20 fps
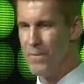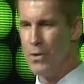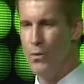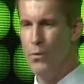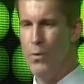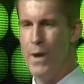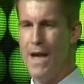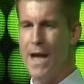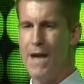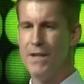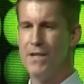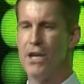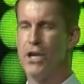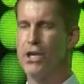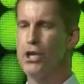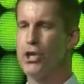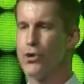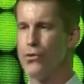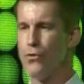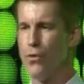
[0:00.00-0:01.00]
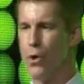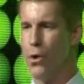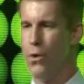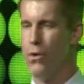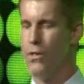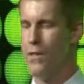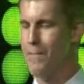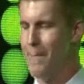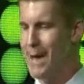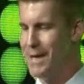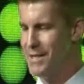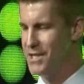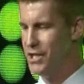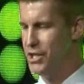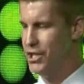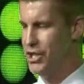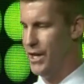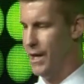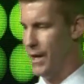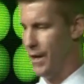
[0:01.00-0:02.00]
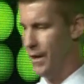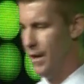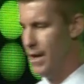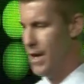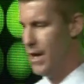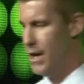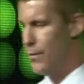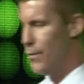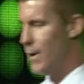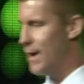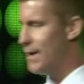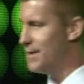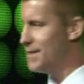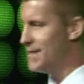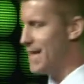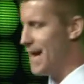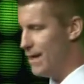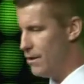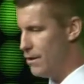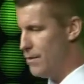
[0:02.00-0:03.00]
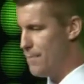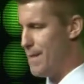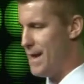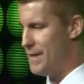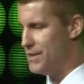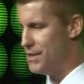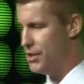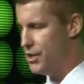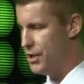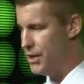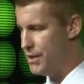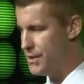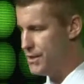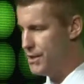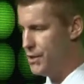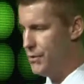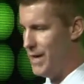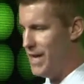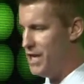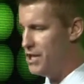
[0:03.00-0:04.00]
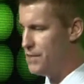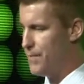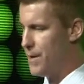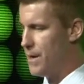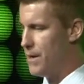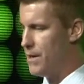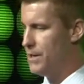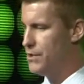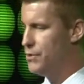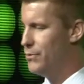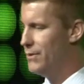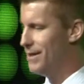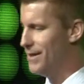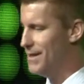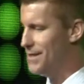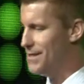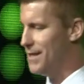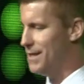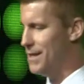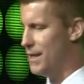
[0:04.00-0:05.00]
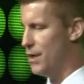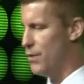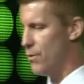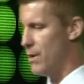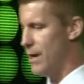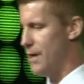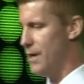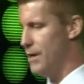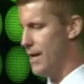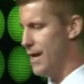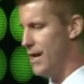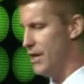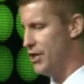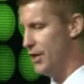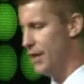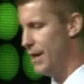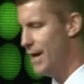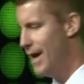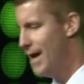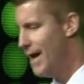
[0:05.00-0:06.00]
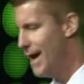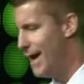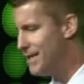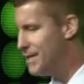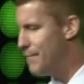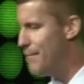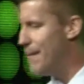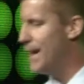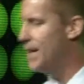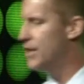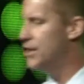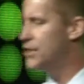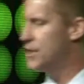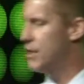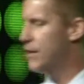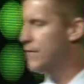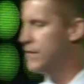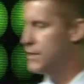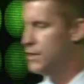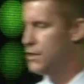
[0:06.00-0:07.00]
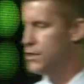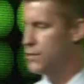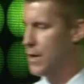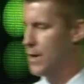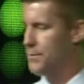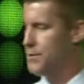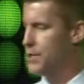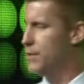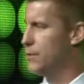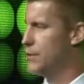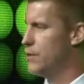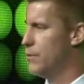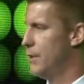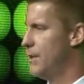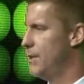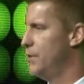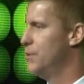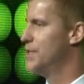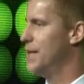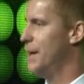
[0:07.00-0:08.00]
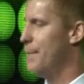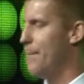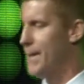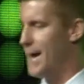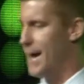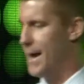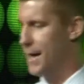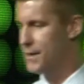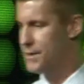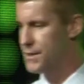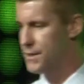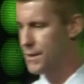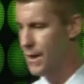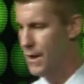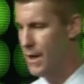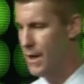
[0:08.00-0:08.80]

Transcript: We had to control the messaging. We had to tailor messages to each party to elicit the required action and to manage service disruption to reduce impacts.